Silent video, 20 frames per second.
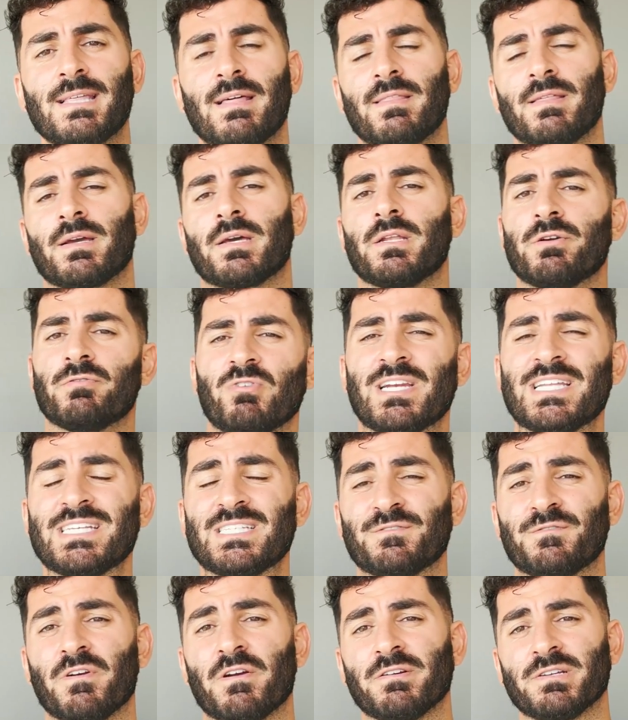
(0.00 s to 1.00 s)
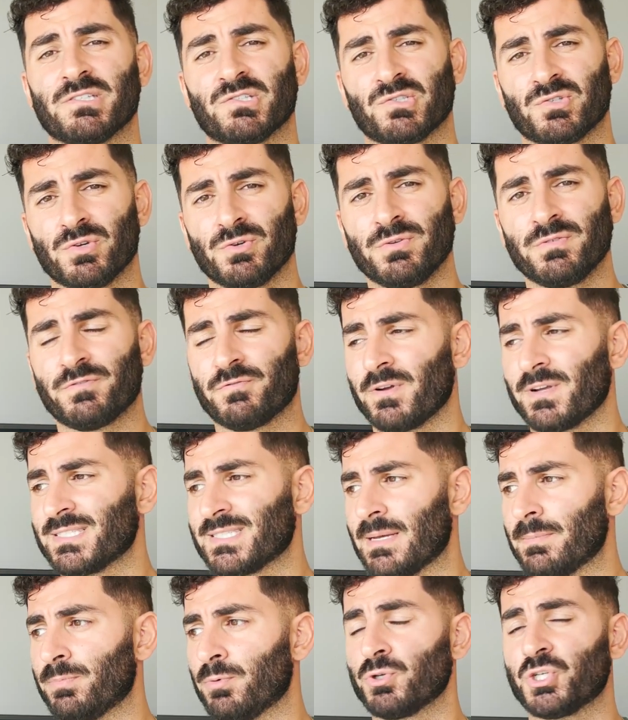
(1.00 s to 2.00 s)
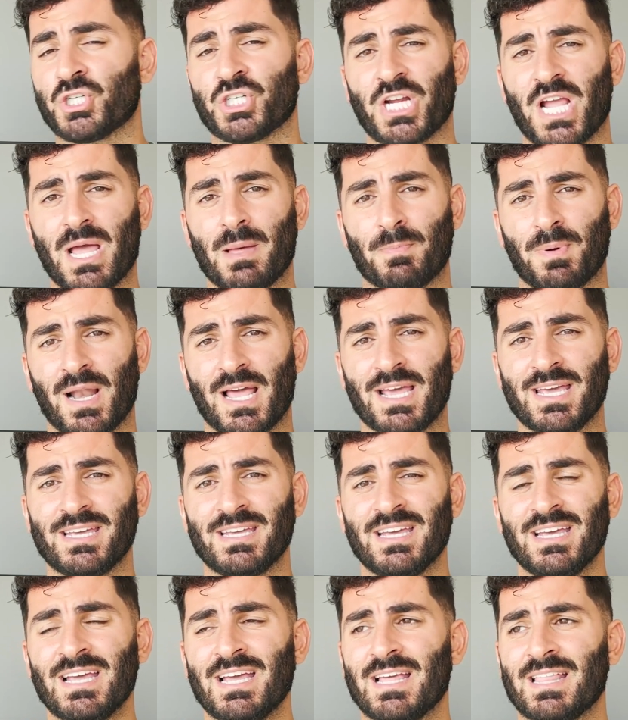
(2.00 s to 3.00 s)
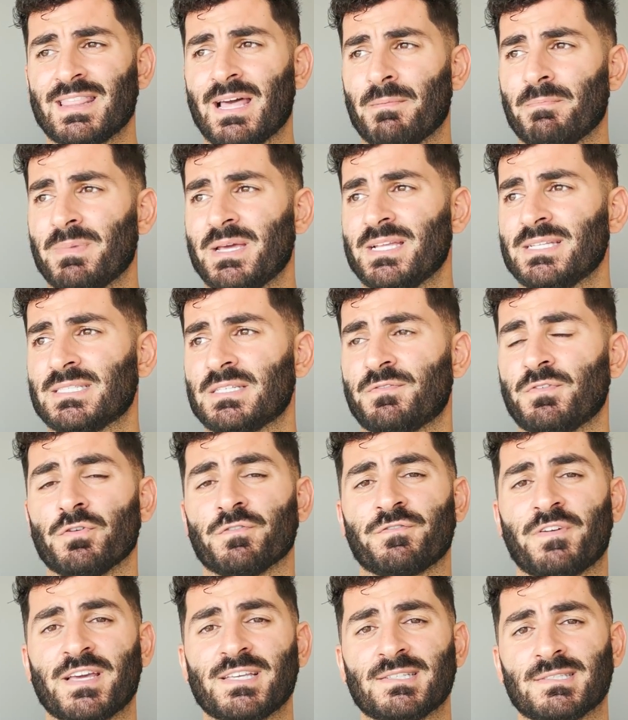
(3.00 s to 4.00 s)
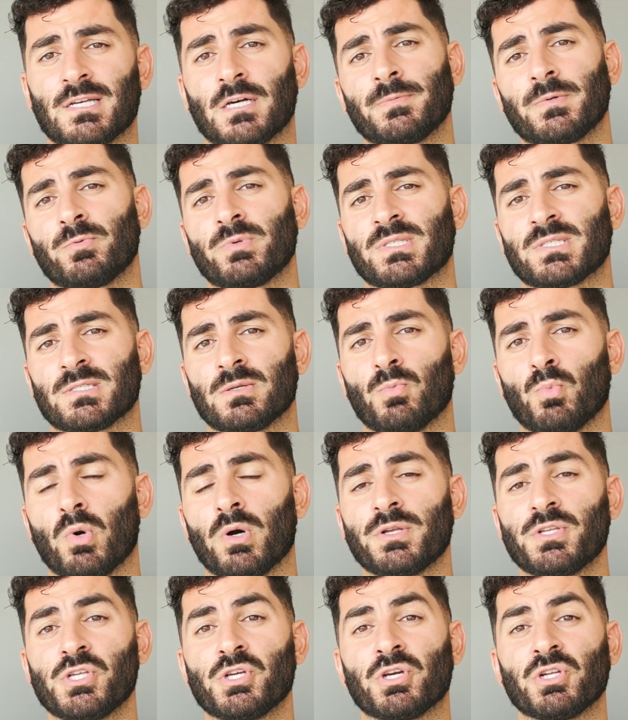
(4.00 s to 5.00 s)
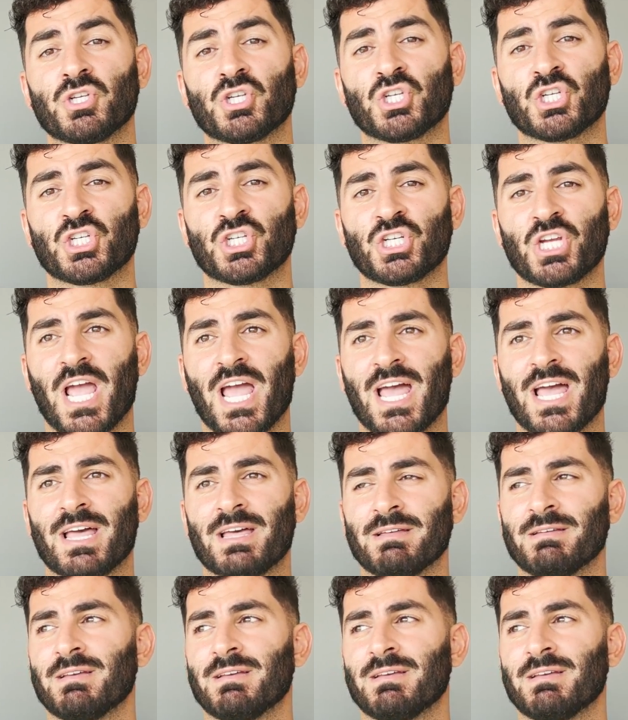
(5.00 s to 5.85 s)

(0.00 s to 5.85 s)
that they're gonna release very soon. For example, SharePlay. That means if you're FaceTiming with someone, you can share